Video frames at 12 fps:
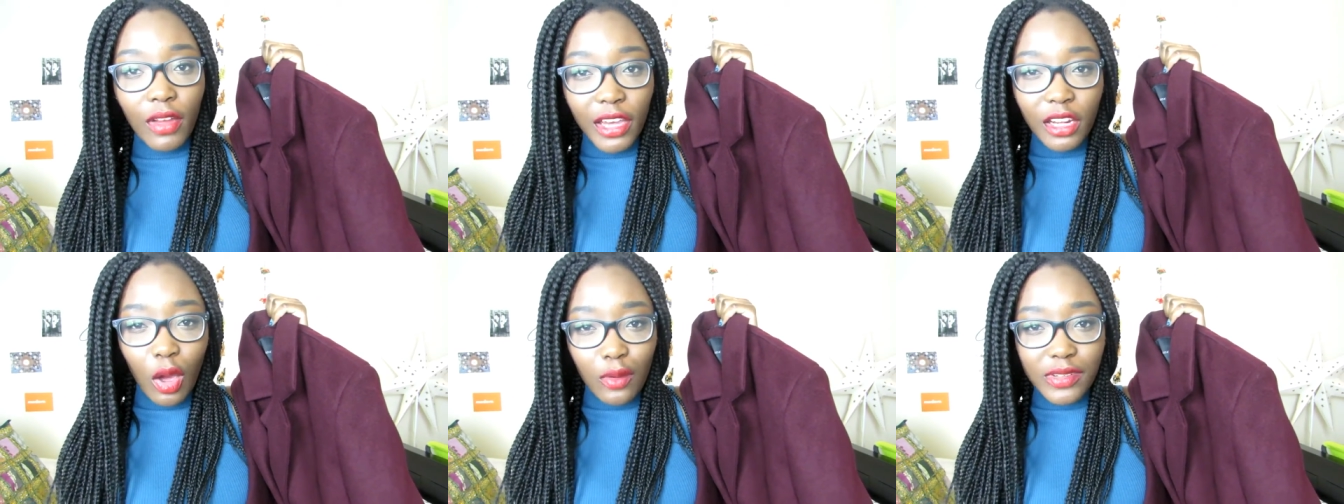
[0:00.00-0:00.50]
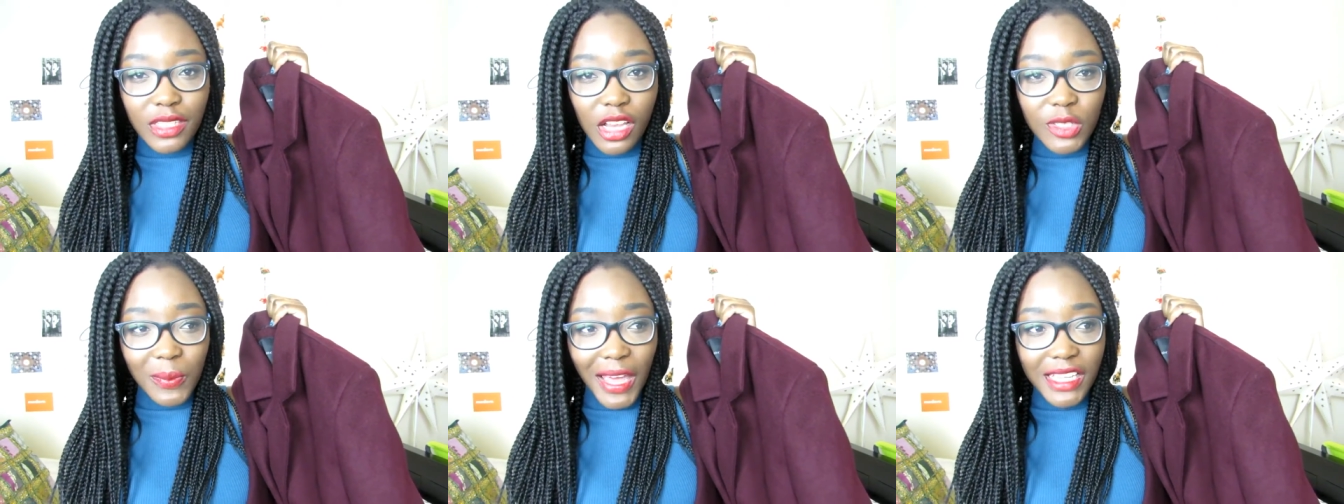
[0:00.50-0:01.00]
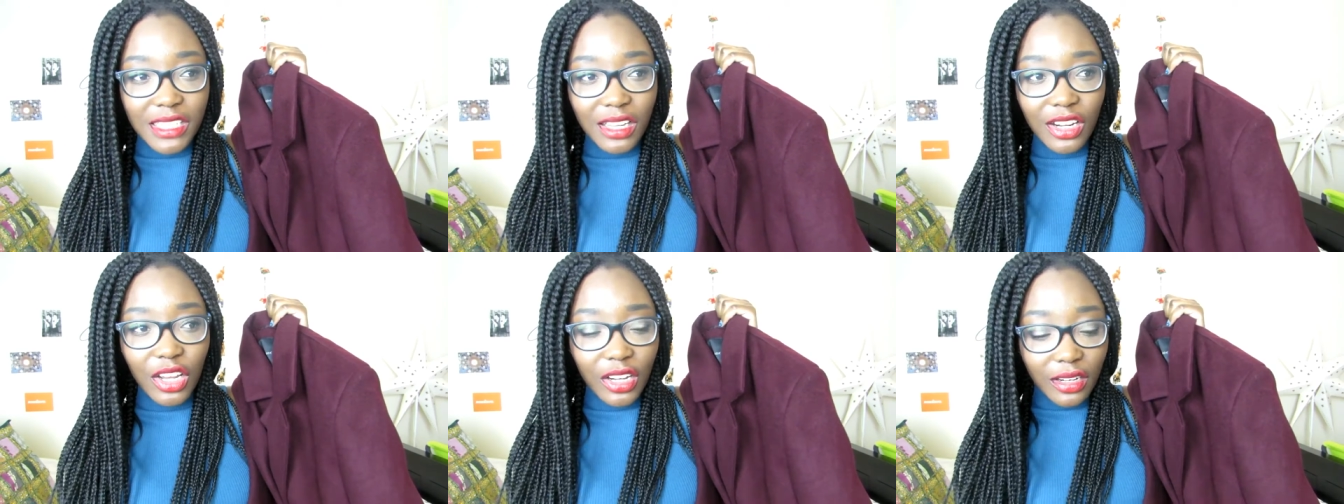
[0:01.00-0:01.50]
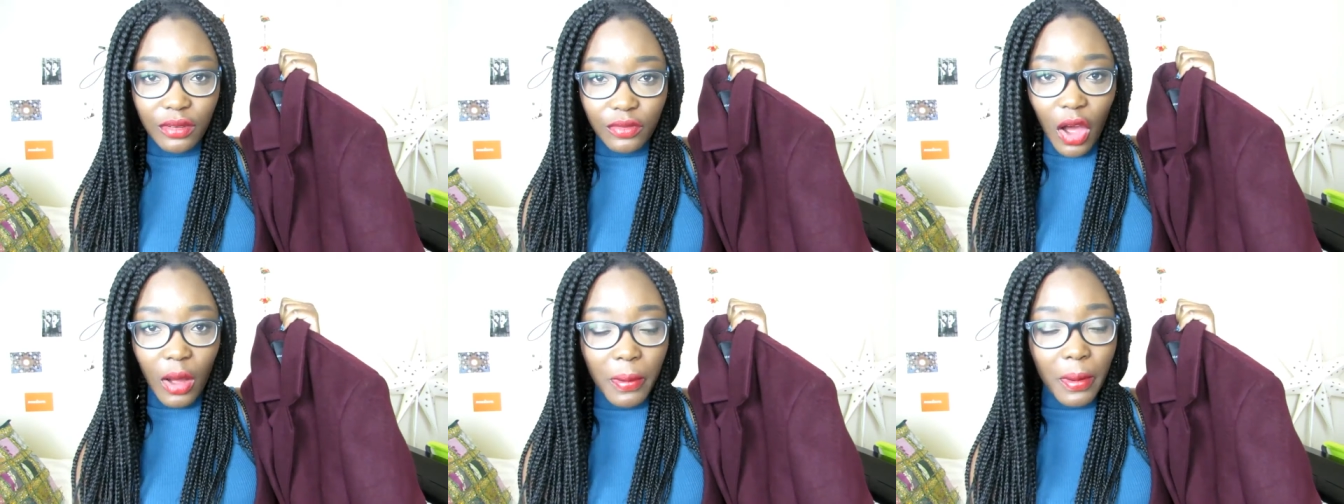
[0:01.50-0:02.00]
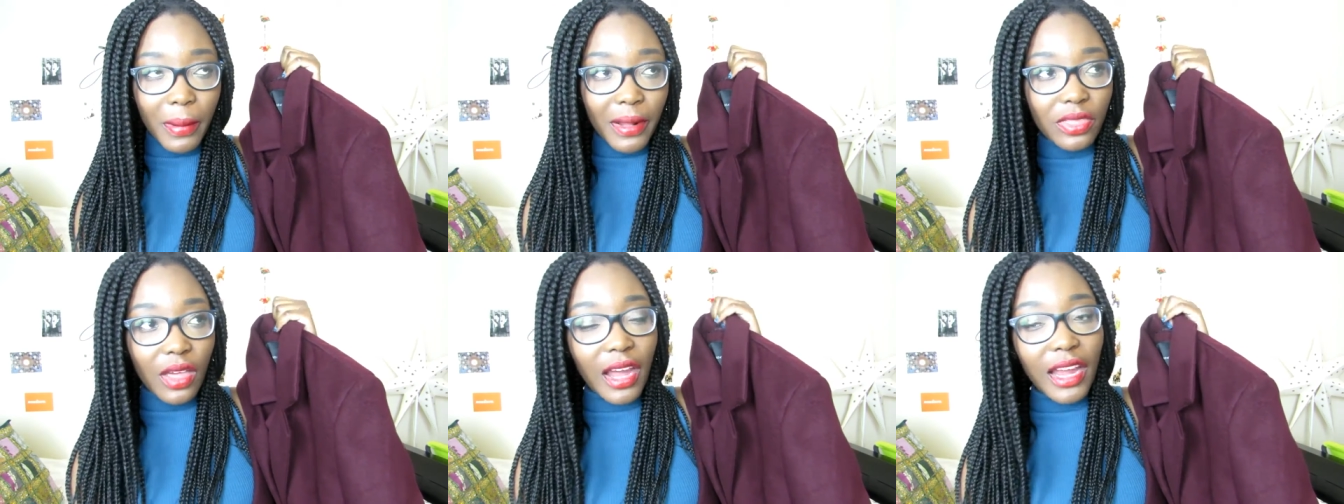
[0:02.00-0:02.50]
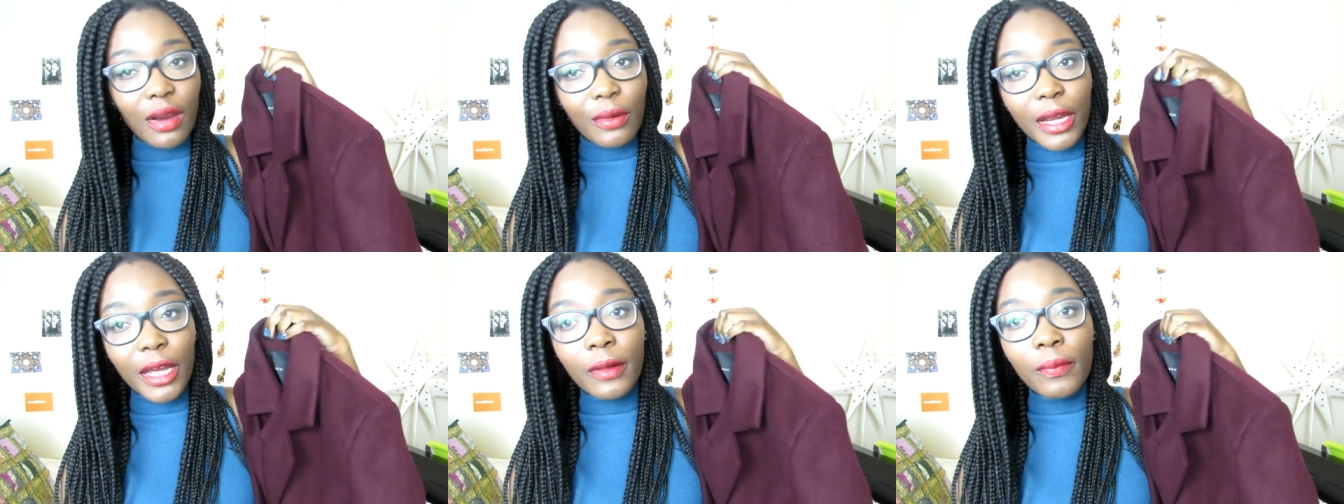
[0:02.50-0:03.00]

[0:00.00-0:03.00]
like an oversized blazer look, kind of upper mid thigh area.